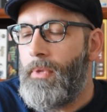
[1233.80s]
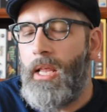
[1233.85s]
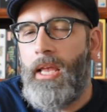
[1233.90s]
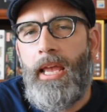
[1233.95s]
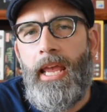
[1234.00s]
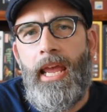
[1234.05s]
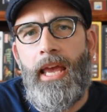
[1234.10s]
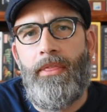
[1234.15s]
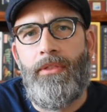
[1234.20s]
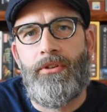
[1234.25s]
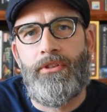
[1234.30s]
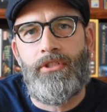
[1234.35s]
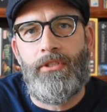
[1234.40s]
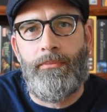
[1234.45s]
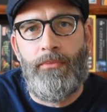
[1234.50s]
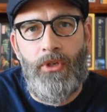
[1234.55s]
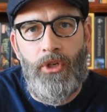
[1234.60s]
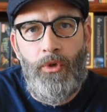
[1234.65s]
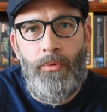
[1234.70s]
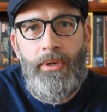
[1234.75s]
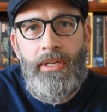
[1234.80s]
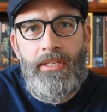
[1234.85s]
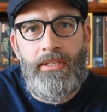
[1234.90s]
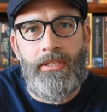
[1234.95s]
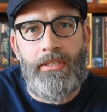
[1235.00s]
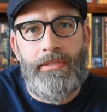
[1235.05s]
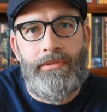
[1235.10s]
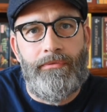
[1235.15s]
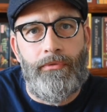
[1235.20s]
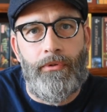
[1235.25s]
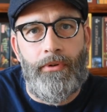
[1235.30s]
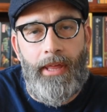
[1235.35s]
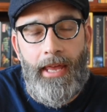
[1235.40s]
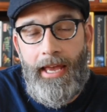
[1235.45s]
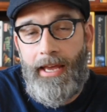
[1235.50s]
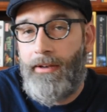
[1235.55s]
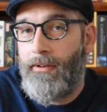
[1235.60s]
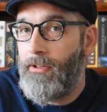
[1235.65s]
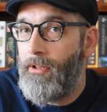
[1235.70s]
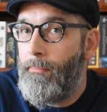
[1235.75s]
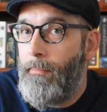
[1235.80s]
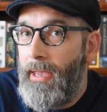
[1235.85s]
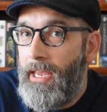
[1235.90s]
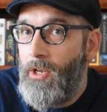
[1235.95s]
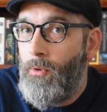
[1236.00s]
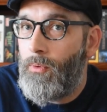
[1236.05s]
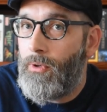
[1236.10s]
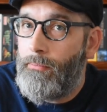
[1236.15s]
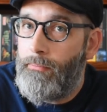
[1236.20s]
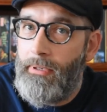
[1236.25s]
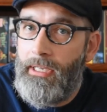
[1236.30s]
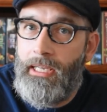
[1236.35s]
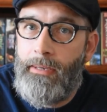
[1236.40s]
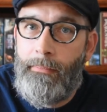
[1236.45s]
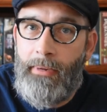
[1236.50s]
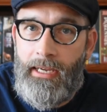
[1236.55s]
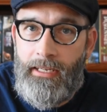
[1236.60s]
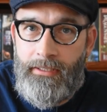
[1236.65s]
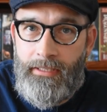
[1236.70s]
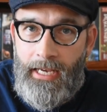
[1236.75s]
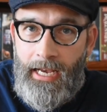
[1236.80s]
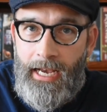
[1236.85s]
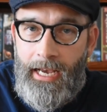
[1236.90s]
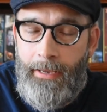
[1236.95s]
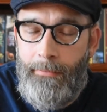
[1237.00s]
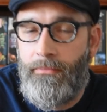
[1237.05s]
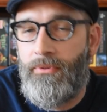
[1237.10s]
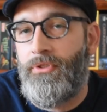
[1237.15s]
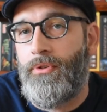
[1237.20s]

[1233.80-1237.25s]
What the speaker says: And there's some good reasons for that. The main one being my time.